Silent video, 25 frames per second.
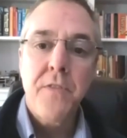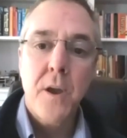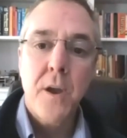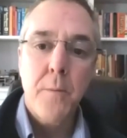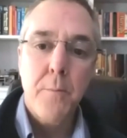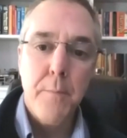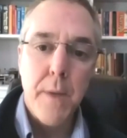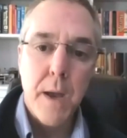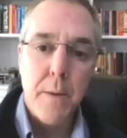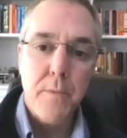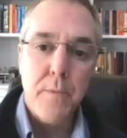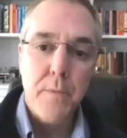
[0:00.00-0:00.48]
if
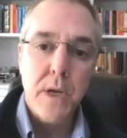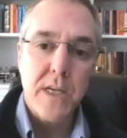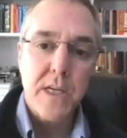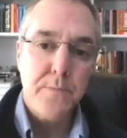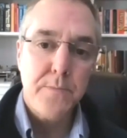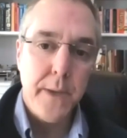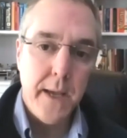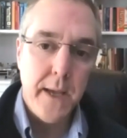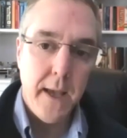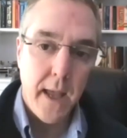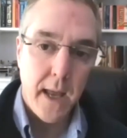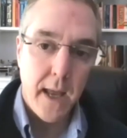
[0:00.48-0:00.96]
their memory
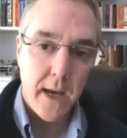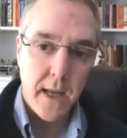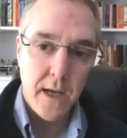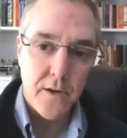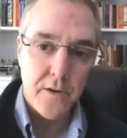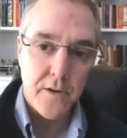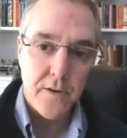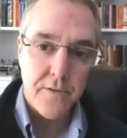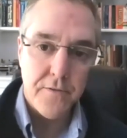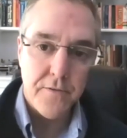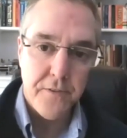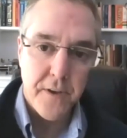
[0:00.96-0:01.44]
is
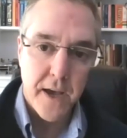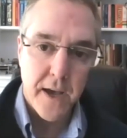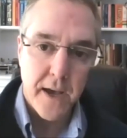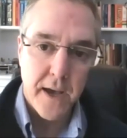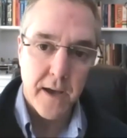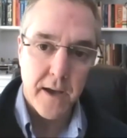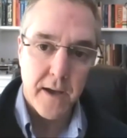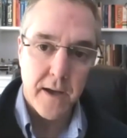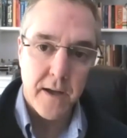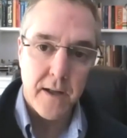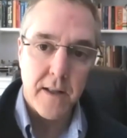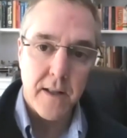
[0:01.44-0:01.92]
beginning to
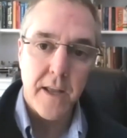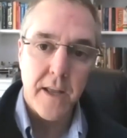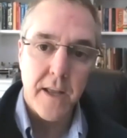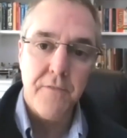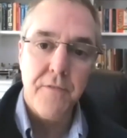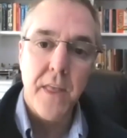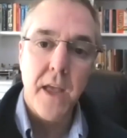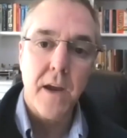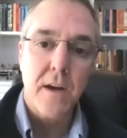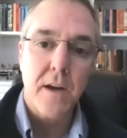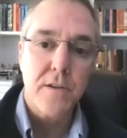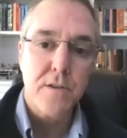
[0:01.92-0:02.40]
fail,
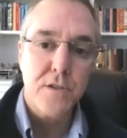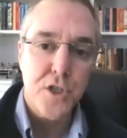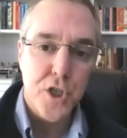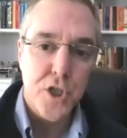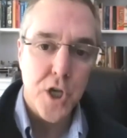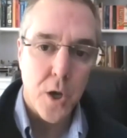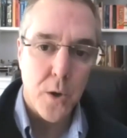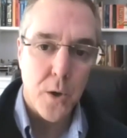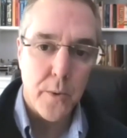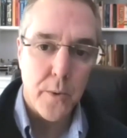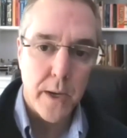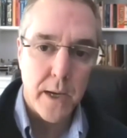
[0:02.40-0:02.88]
if they are
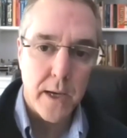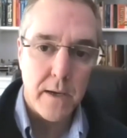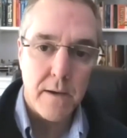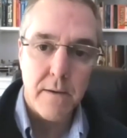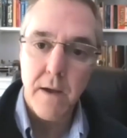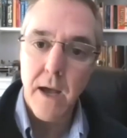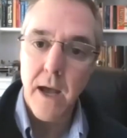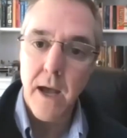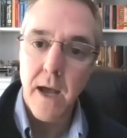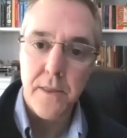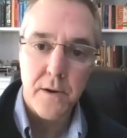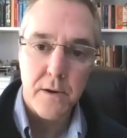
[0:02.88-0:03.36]

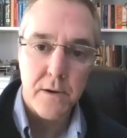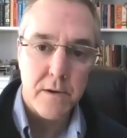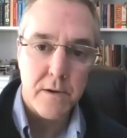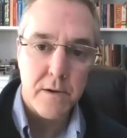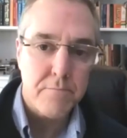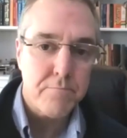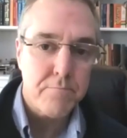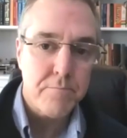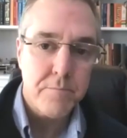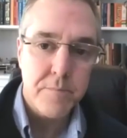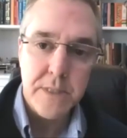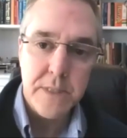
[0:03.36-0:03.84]
showing
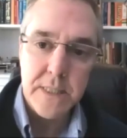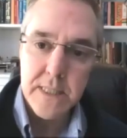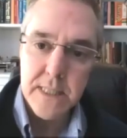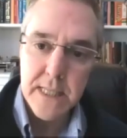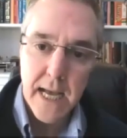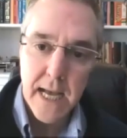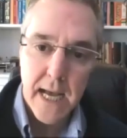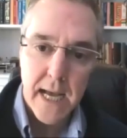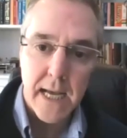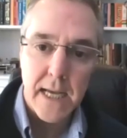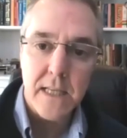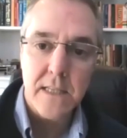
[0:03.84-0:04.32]
other
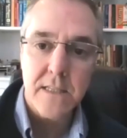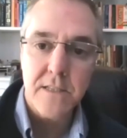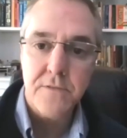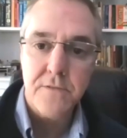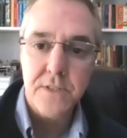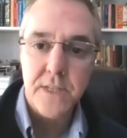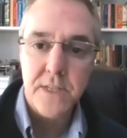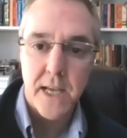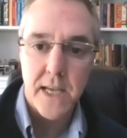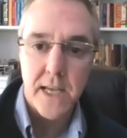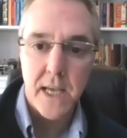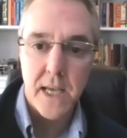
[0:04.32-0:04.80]
signs
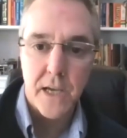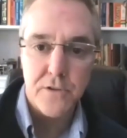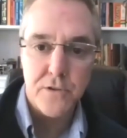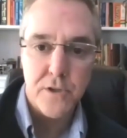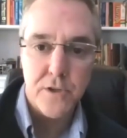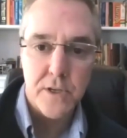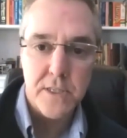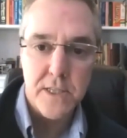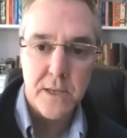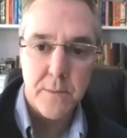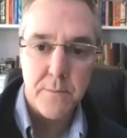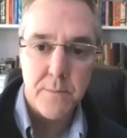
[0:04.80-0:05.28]
of
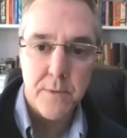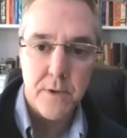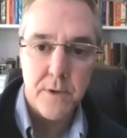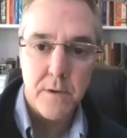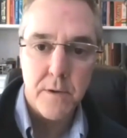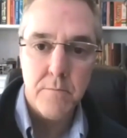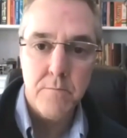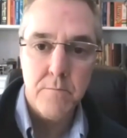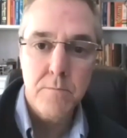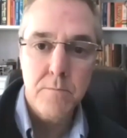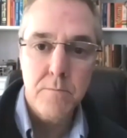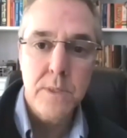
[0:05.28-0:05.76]
psychiatric
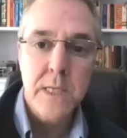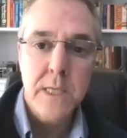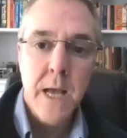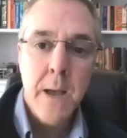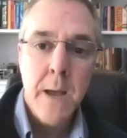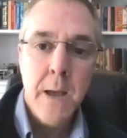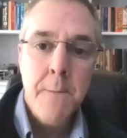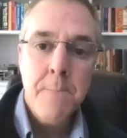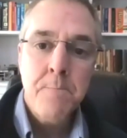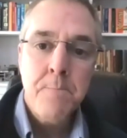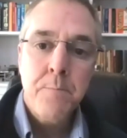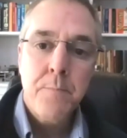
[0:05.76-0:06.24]
symptoms,
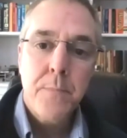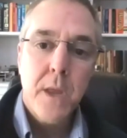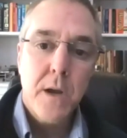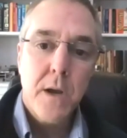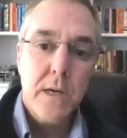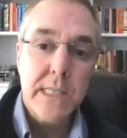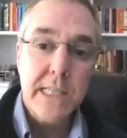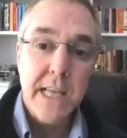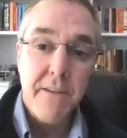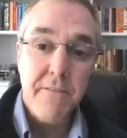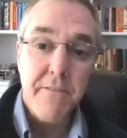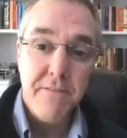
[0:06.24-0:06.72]

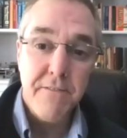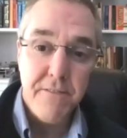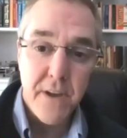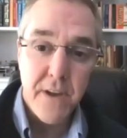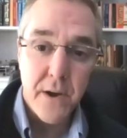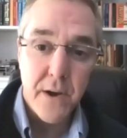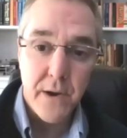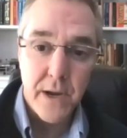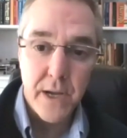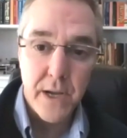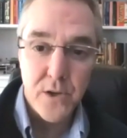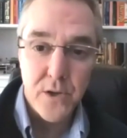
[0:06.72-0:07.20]
there is a
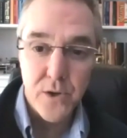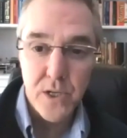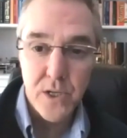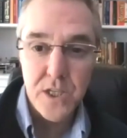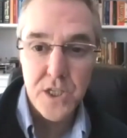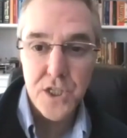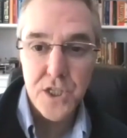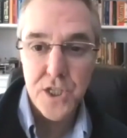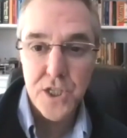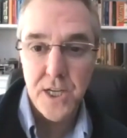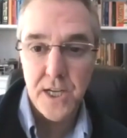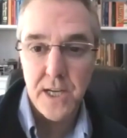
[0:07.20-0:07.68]
very
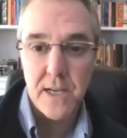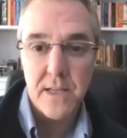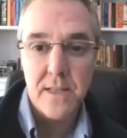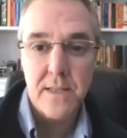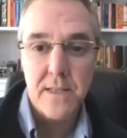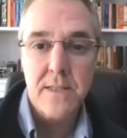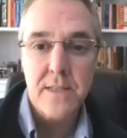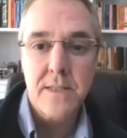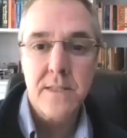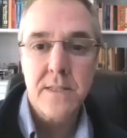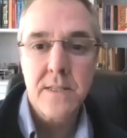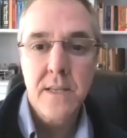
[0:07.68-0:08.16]
good
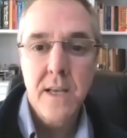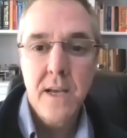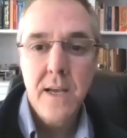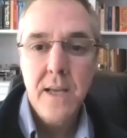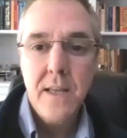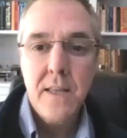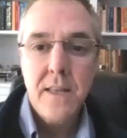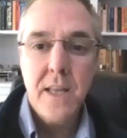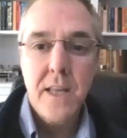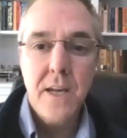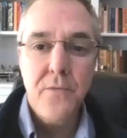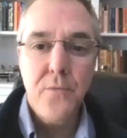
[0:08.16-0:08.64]
chance
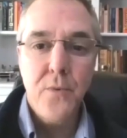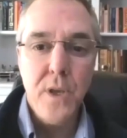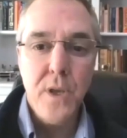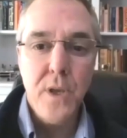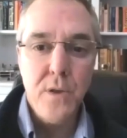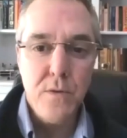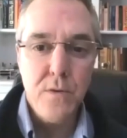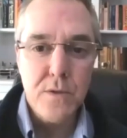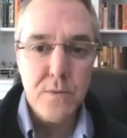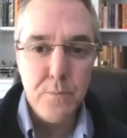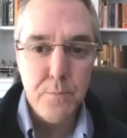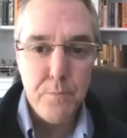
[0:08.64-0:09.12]
that if we
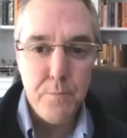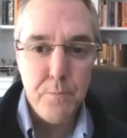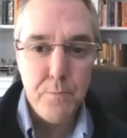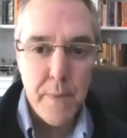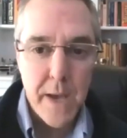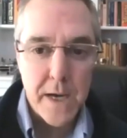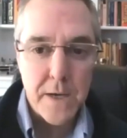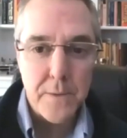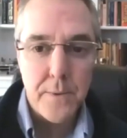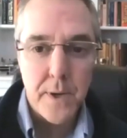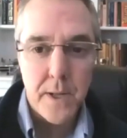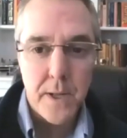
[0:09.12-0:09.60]
use
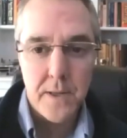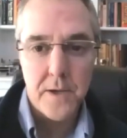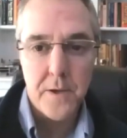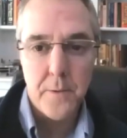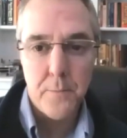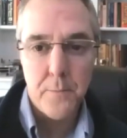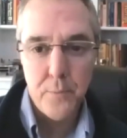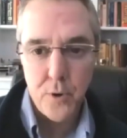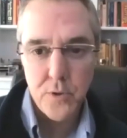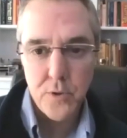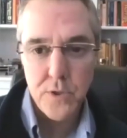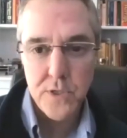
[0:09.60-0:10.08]

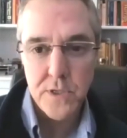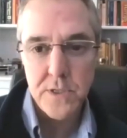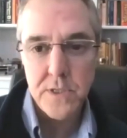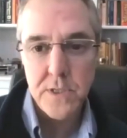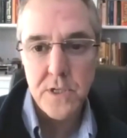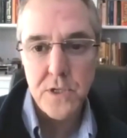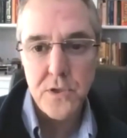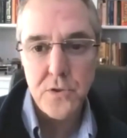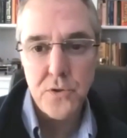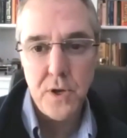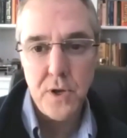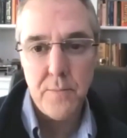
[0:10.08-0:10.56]
metabolic
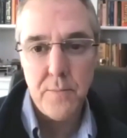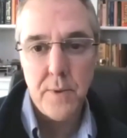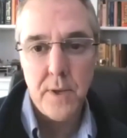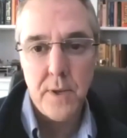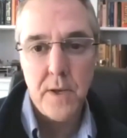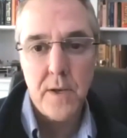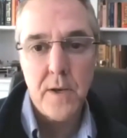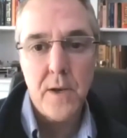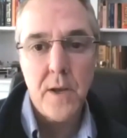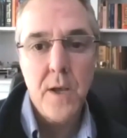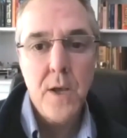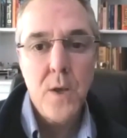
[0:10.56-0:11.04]
approaches to
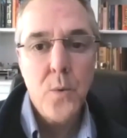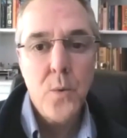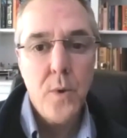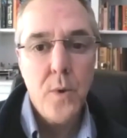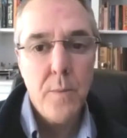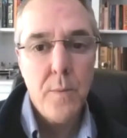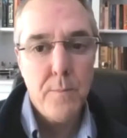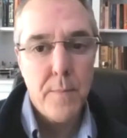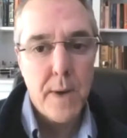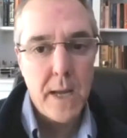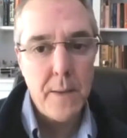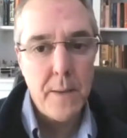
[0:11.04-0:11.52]
treatment,
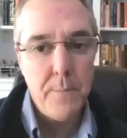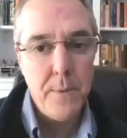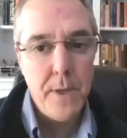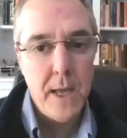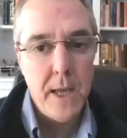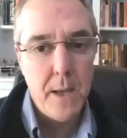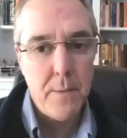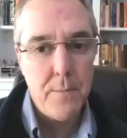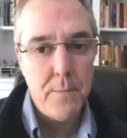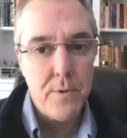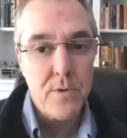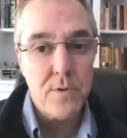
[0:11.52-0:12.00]
we might
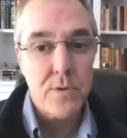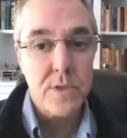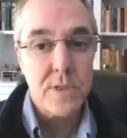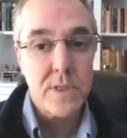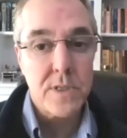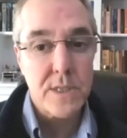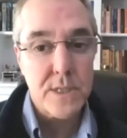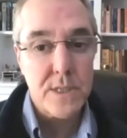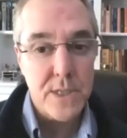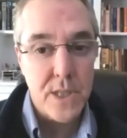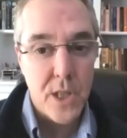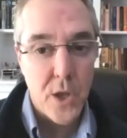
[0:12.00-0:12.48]
be able to
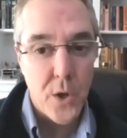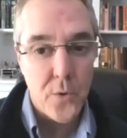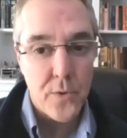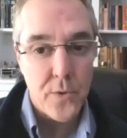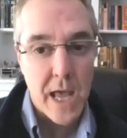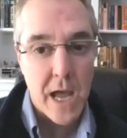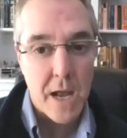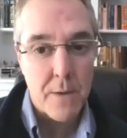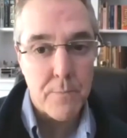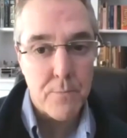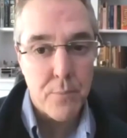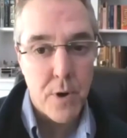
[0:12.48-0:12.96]
slow
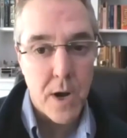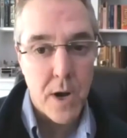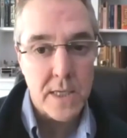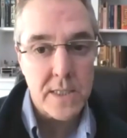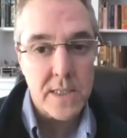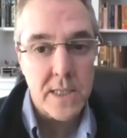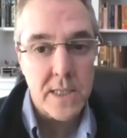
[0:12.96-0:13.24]
that